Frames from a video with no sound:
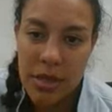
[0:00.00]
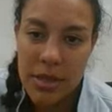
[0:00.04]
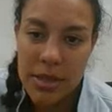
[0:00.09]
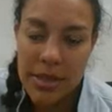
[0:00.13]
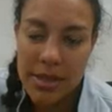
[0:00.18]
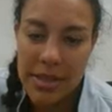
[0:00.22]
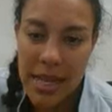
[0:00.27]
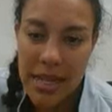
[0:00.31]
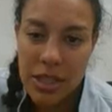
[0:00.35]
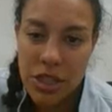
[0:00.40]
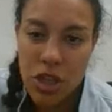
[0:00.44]

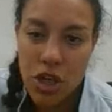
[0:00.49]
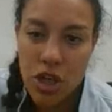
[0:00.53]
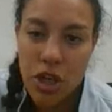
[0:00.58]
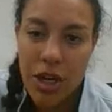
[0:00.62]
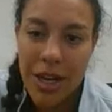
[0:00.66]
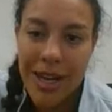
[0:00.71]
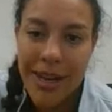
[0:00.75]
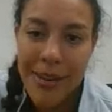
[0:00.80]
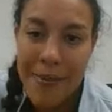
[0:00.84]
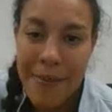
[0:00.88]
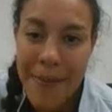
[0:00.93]
center
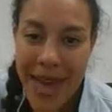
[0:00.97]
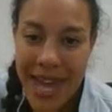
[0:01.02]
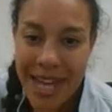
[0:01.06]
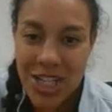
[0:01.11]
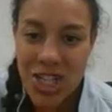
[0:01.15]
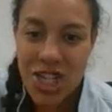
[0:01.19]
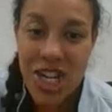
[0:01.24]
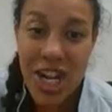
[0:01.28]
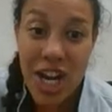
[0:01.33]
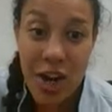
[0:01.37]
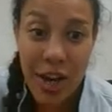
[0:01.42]

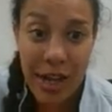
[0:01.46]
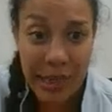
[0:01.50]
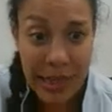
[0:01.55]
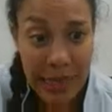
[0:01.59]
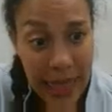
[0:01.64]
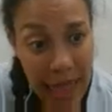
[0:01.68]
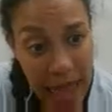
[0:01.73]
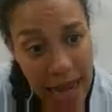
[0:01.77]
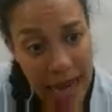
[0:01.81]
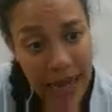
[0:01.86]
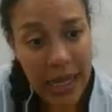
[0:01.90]
imaginary
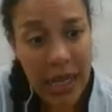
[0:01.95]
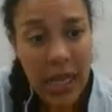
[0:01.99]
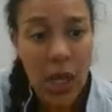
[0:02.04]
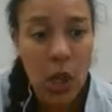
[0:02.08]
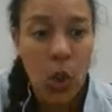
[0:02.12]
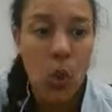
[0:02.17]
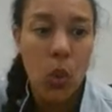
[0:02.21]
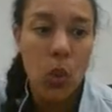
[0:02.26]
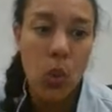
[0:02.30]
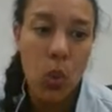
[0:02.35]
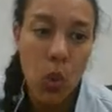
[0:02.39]
line.
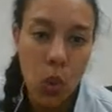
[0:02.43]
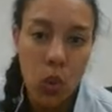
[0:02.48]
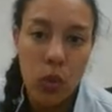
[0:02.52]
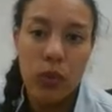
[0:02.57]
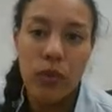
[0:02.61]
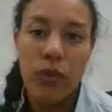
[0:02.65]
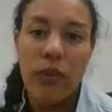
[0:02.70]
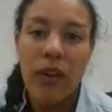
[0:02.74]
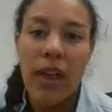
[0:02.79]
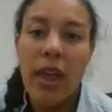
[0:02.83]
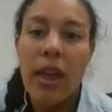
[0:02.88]

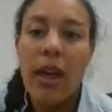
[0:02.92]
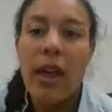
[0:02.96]
Oof.